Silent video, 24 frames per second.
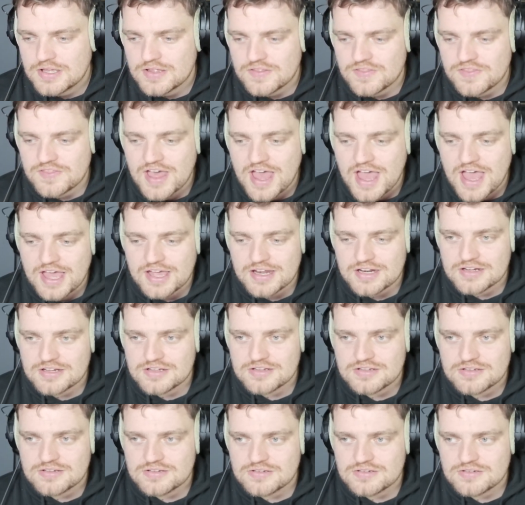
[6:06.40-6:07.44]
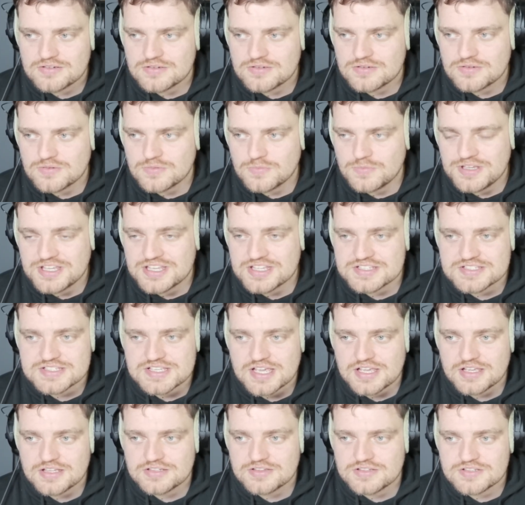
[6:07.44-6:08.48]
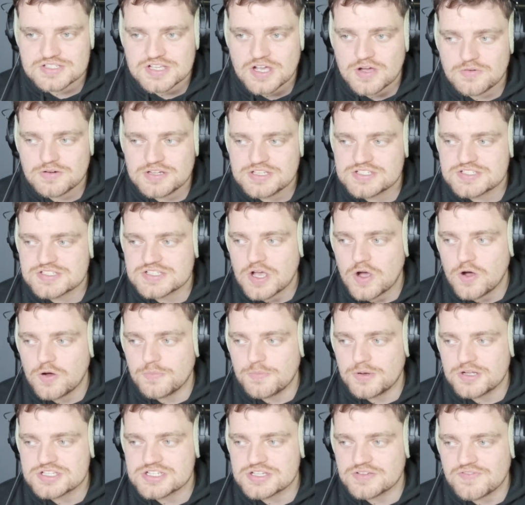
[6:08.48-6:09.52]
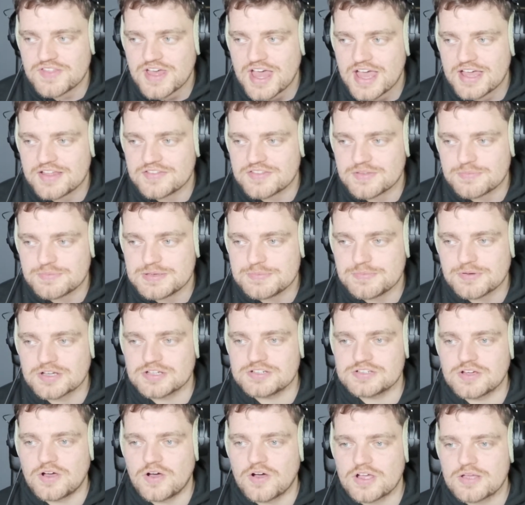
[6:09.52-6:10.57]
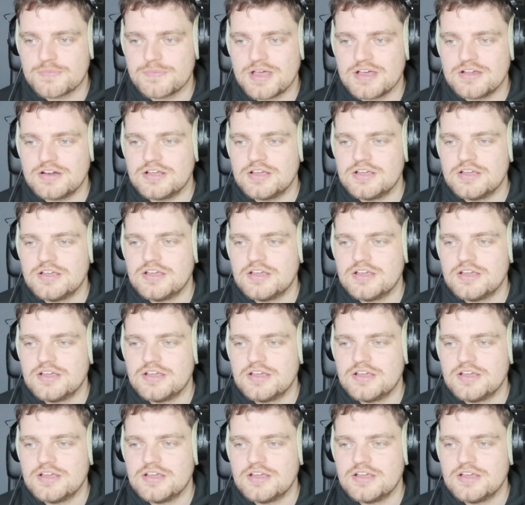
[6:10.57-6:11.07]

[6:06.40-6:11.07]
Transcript: That we can say. There's only so much of that people can talk about.